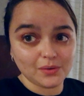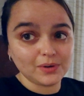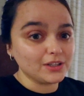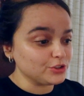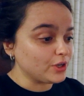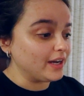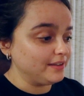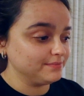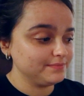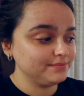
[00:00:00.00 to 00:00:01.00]
We're going to
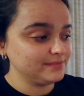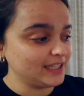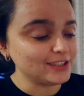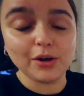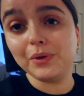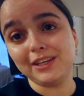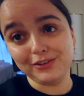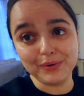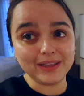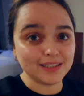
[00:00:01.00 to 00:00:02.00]
try. That's all we can
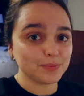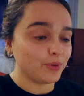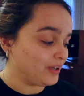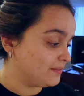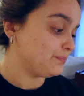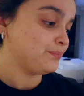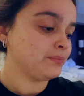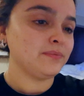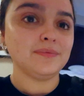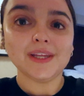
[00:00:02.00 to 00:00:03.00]
do at this point.
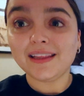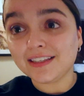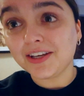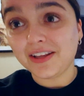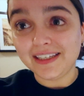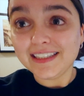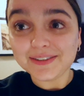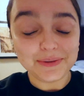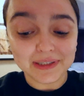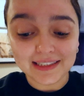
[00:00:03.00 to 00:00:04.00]
And that's all I need
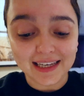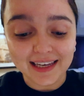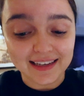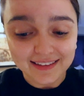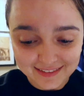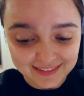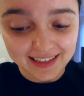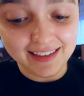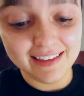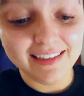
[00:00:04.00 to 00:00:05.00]
to do because I can't,
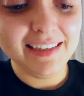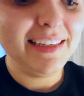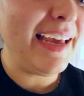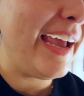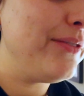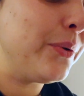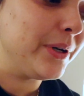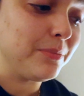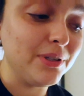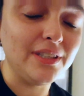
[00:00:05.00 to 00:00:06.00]
like, I have nowhere
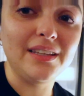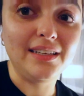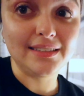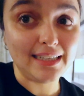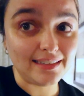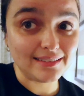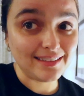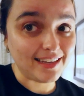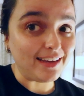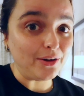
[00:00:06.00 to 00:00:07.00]
to put the things
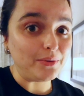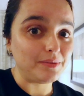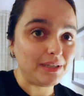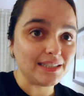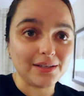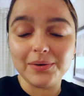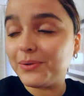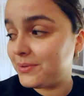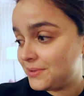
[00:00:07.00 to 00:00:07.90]
that can't go with me, so.